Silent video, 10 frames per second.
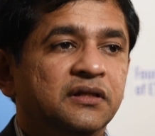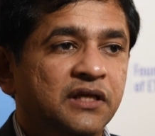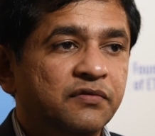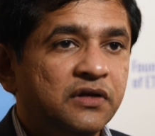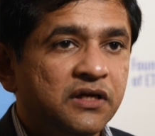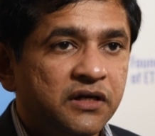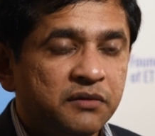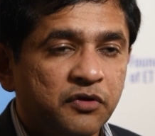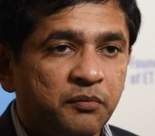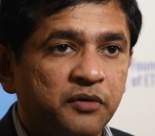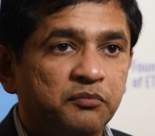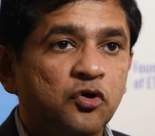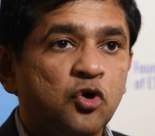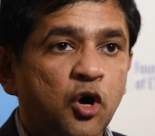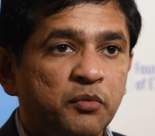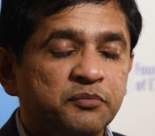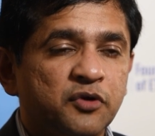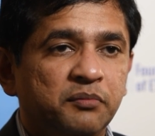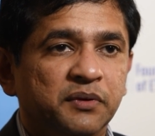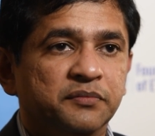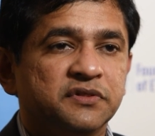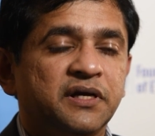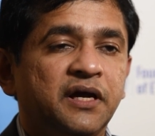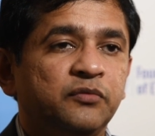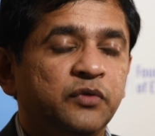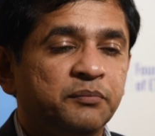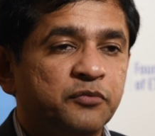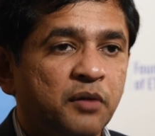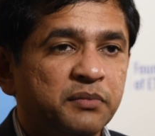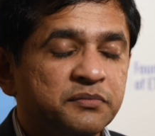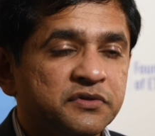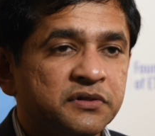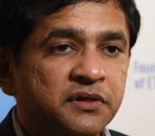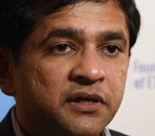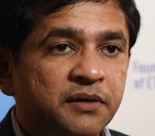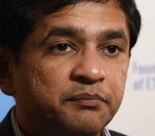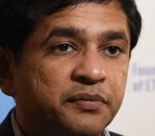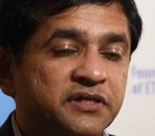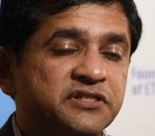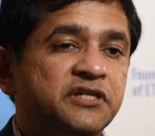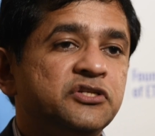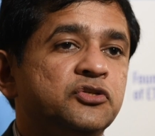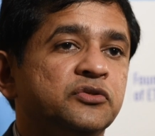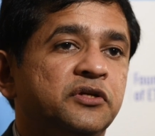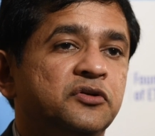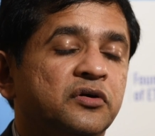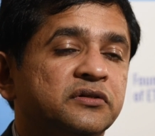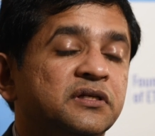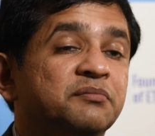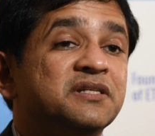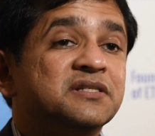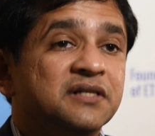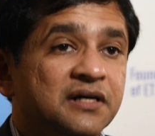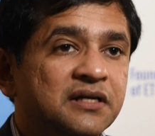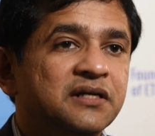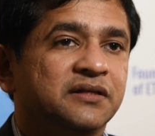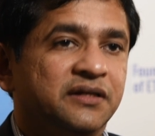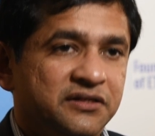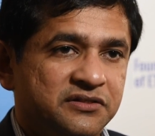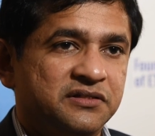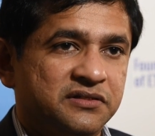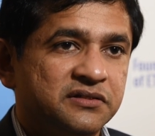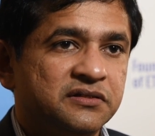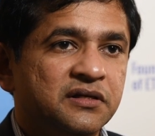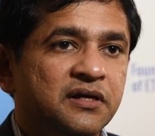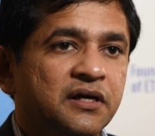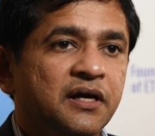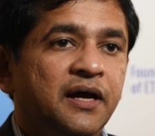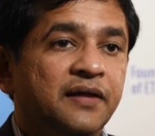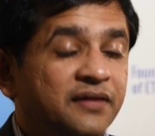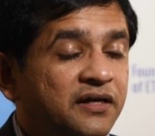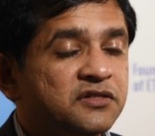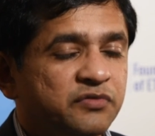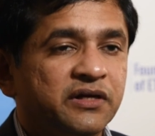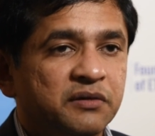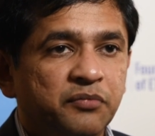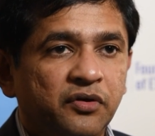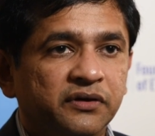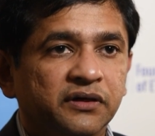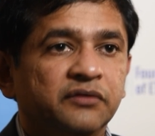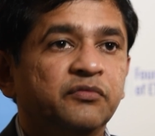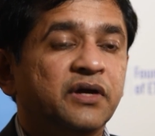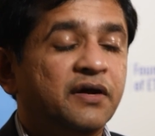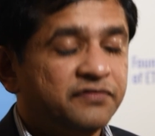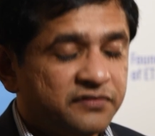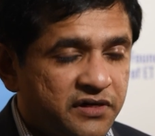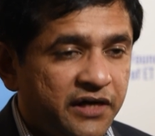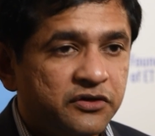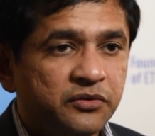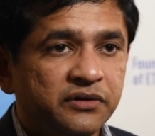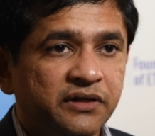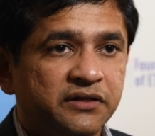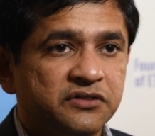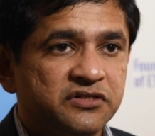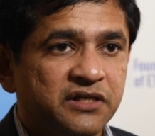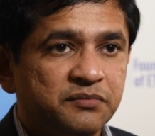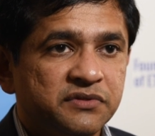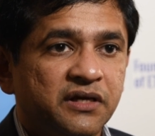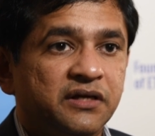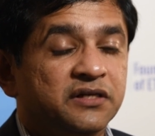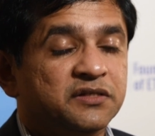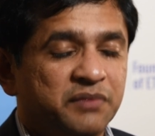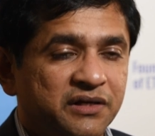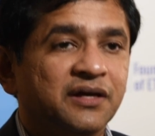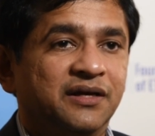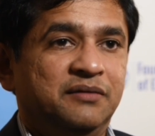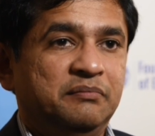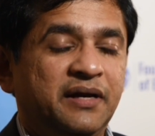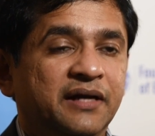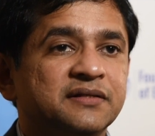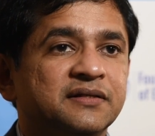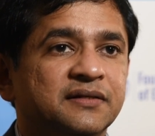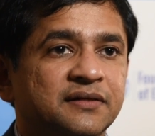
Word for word: they will learn about more common problems and where problems present to the doctor much early in their diseases and that is very important. We have tried doing that in CMC and it is making an impact.